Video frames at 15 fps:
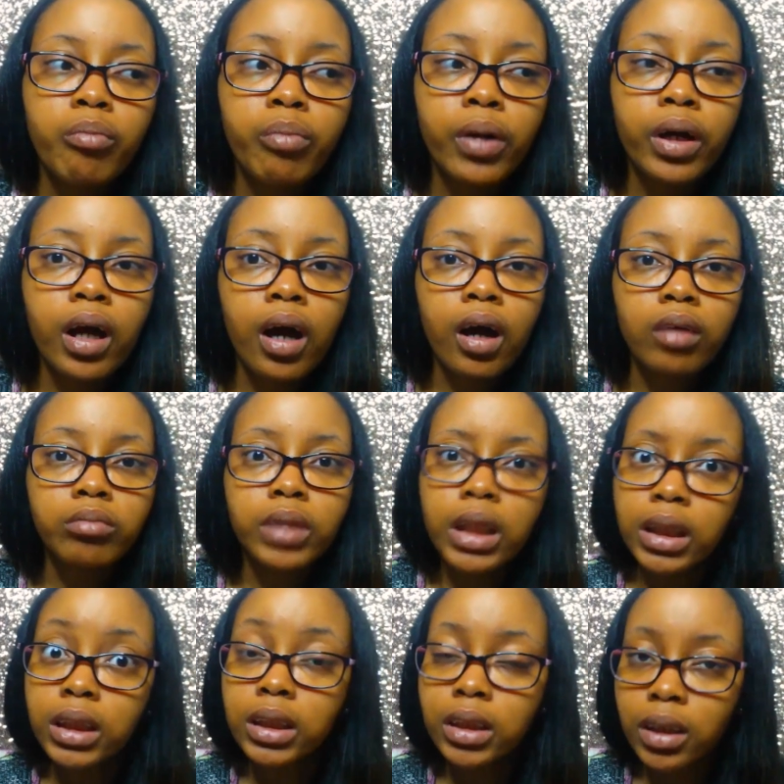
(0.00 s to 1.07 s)
but um
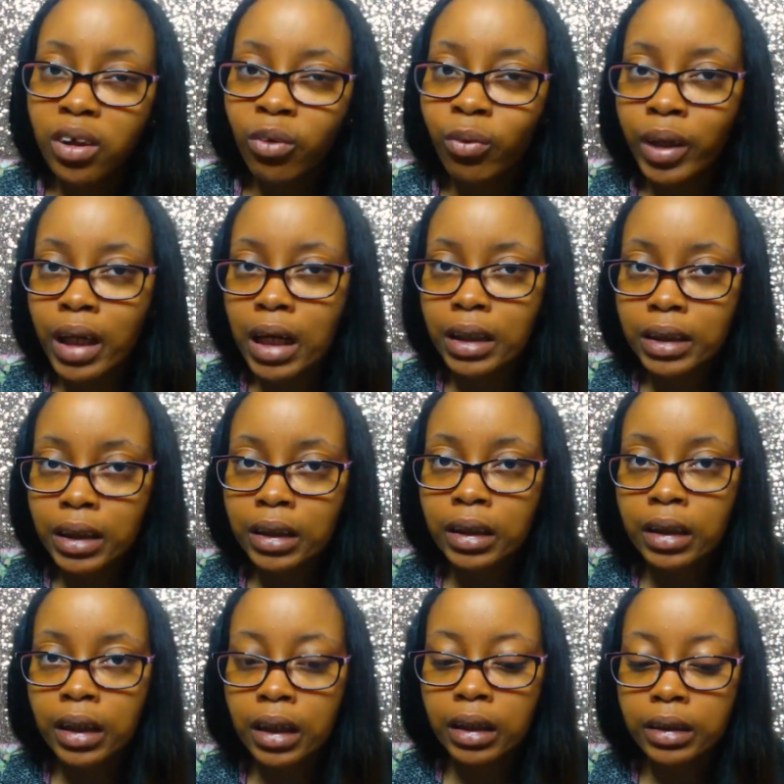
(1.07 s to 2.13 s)
he still went and did
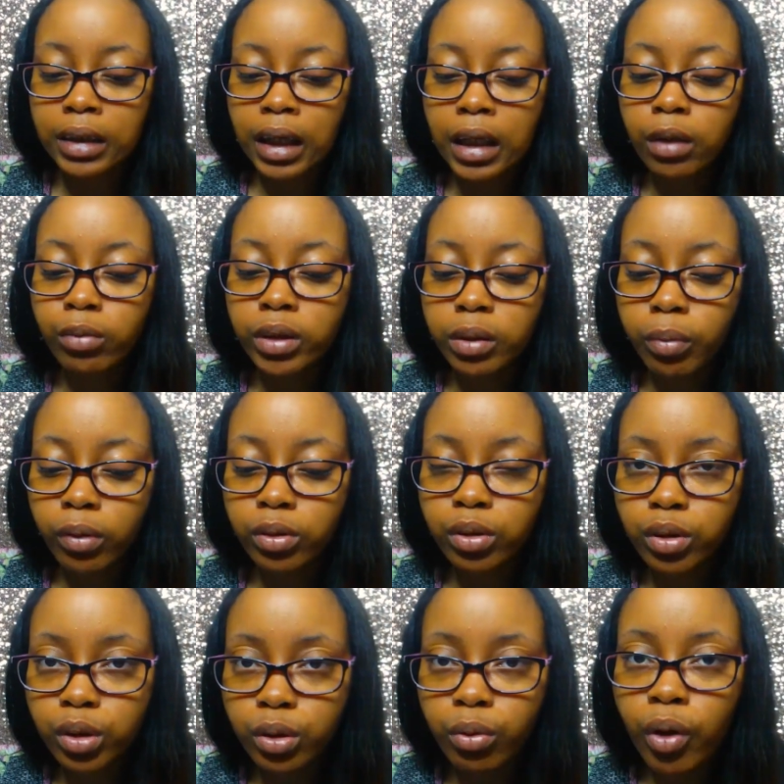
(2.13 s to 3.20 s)
the things that he was
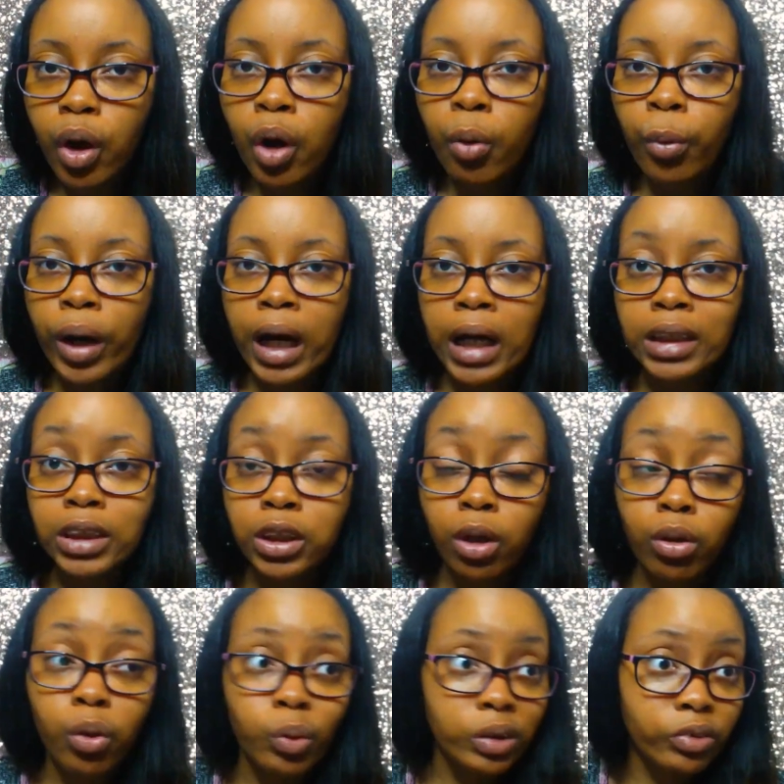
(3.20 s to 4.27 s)
supposed to do. Whereas
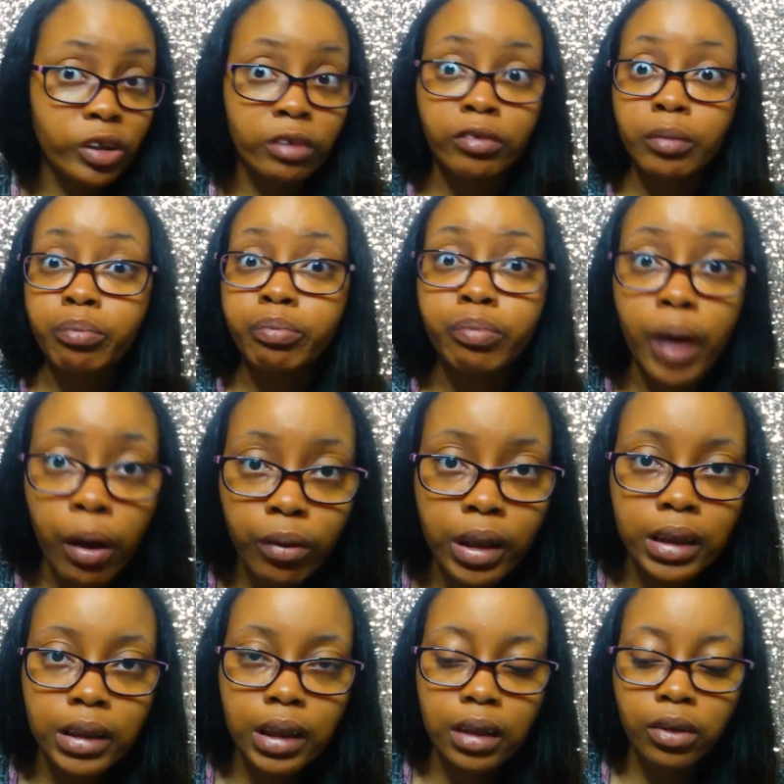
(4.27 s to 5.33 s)
Jonah was very
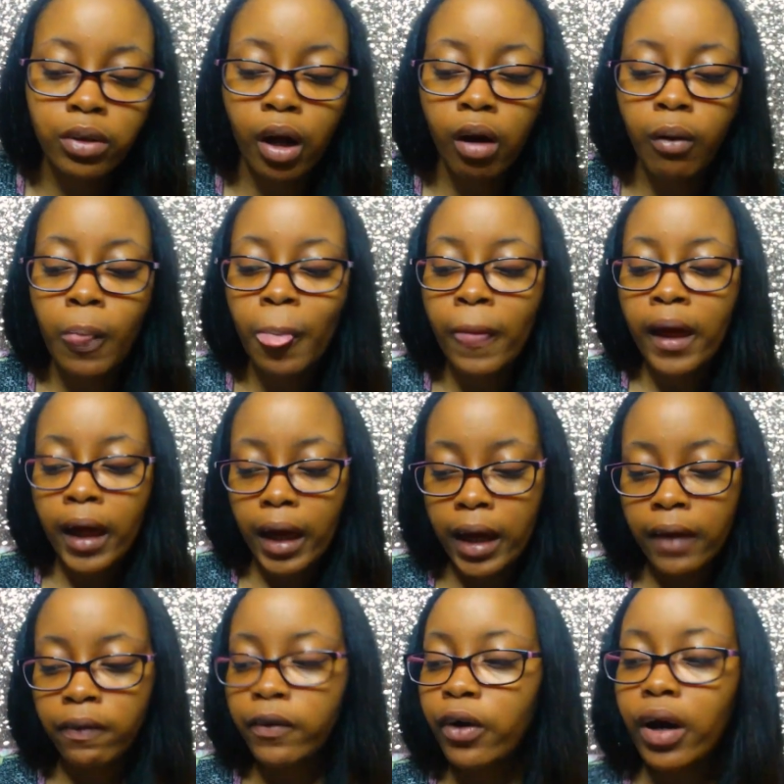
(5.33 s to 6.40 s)
rebellious, you know.
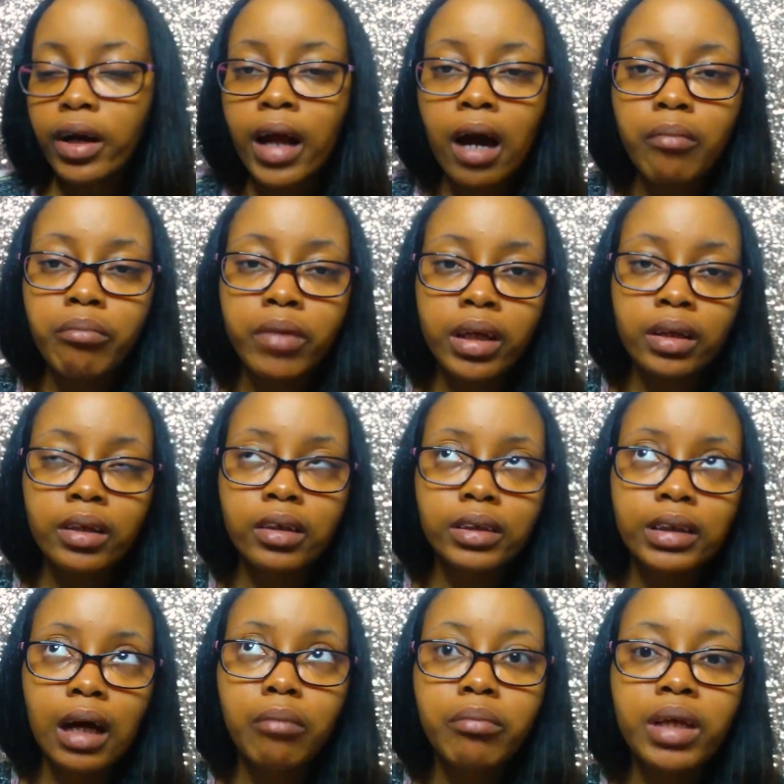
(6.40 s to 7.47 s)
And there are not many,
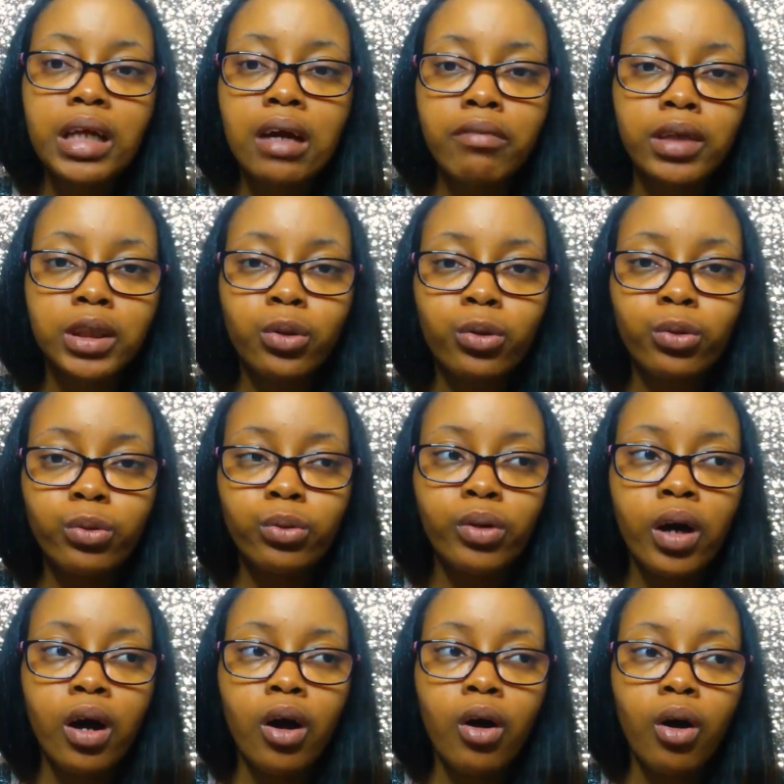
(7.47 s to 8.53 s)
there's not many of us who